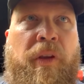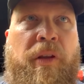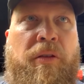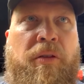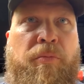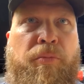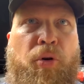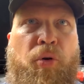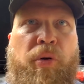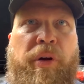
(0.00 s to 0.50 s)

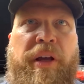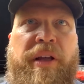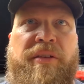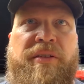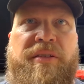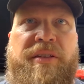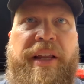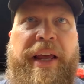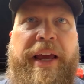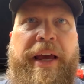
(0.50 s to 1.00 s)
ProCal
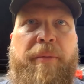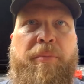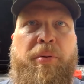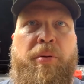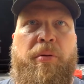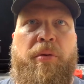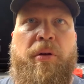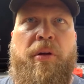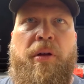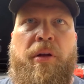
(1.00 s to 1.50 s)
snap
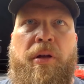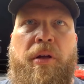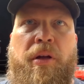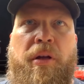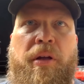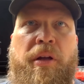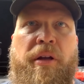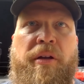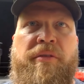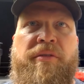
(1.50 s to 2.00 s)

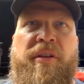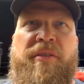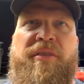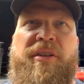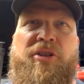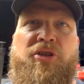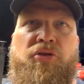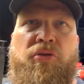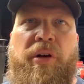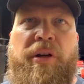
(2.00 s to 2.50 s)
that
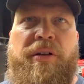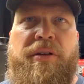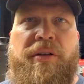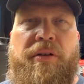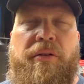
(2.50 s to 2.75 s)
the truck